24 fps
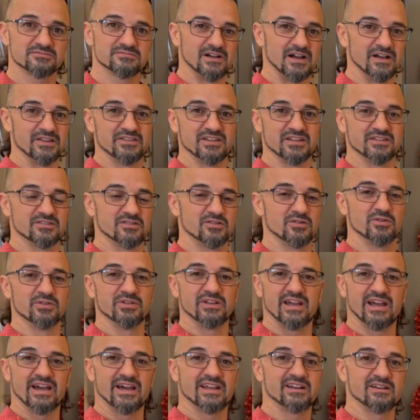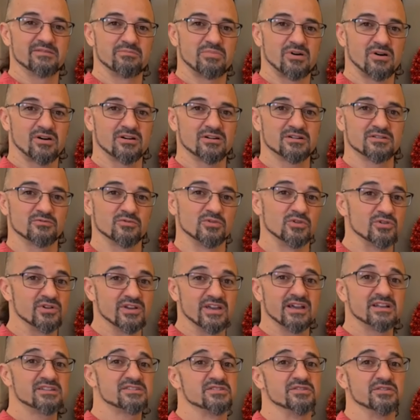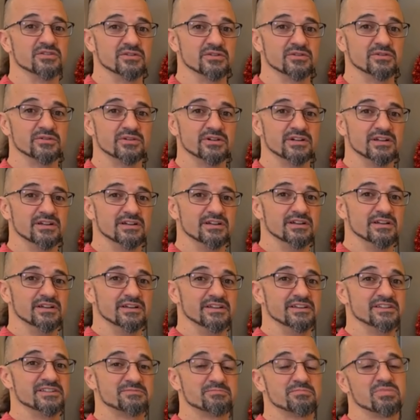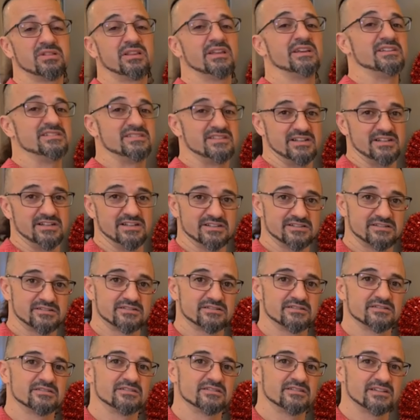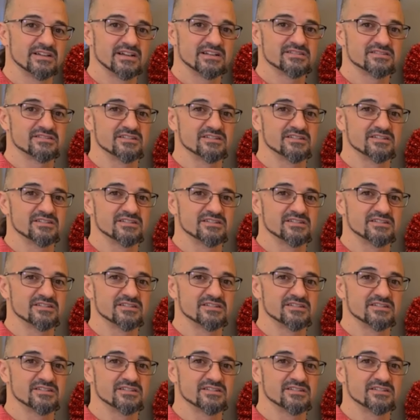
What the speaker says: I think the only added part we'll get to is plating it. That's